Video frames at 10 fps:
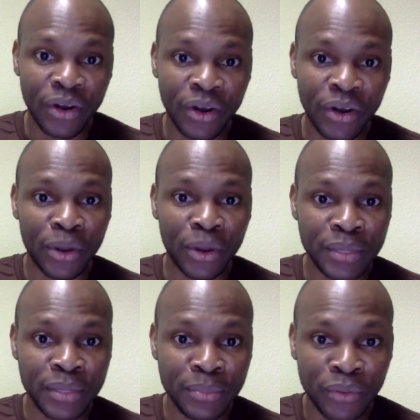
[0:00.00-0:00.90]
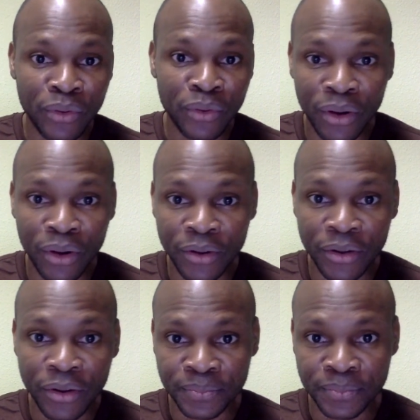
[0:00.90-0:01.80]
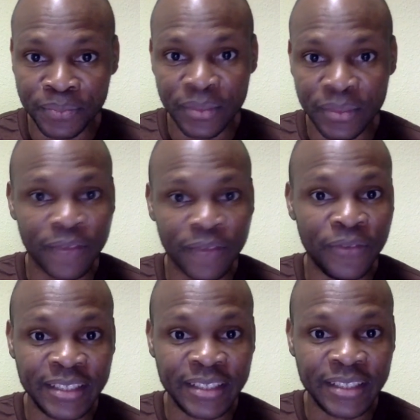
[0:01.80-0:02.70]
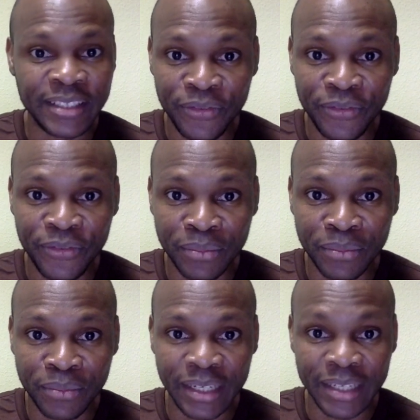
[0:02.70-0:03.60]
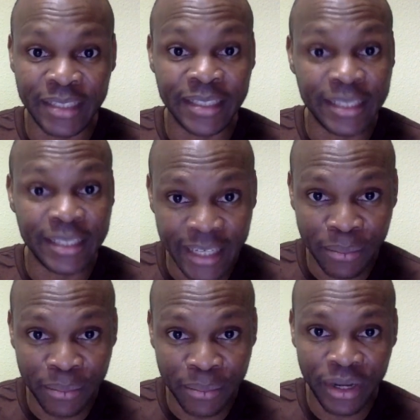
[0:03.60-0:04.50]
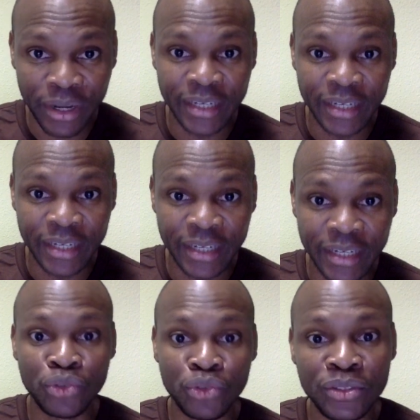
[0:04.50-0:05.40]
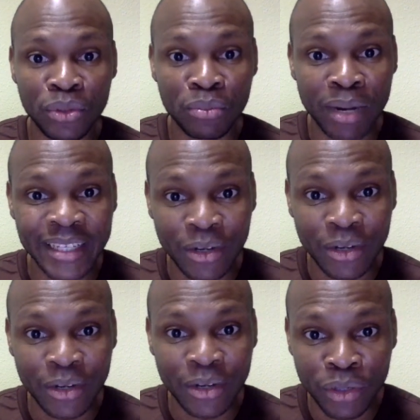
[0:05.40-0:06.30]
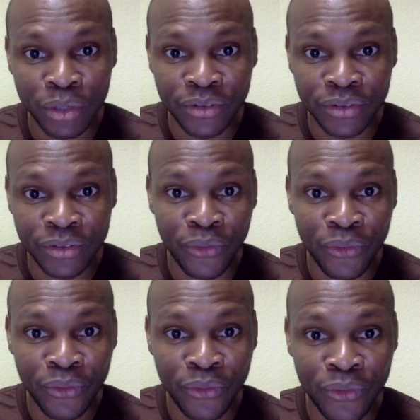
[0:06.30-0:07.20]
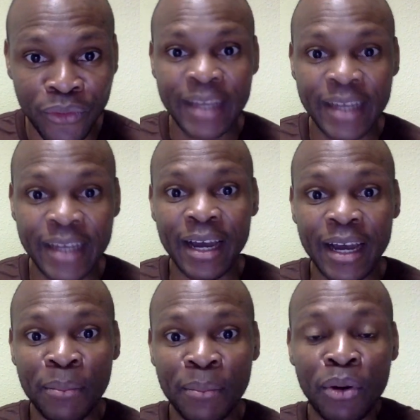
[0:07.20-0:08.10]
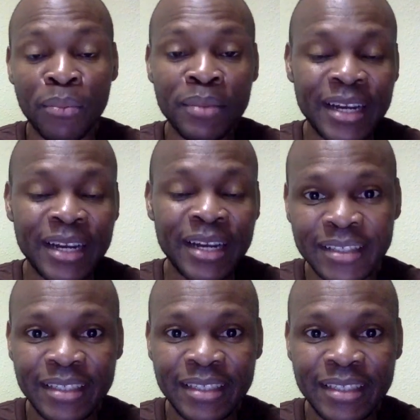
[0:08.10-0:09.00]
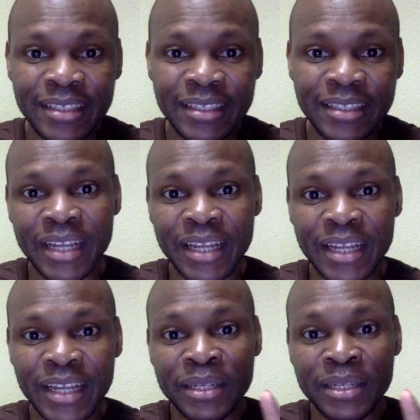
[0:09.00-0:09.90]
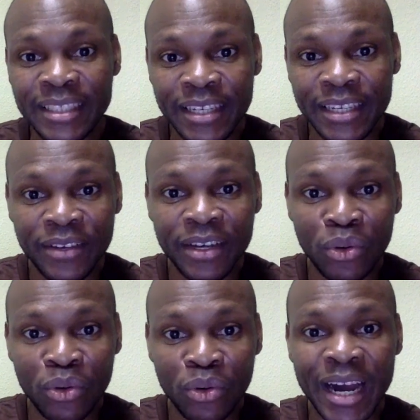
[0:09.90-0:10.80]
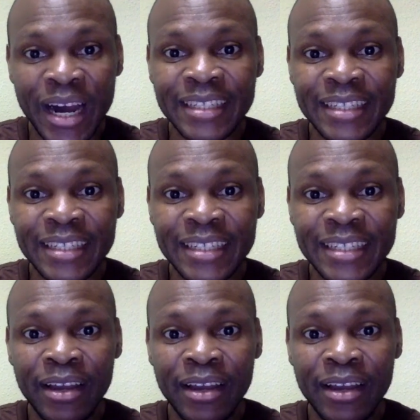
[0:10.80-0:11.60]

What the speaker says: or people on visit from in December and they are trooping to Patakwi waterfall, Bomi County or that specific locality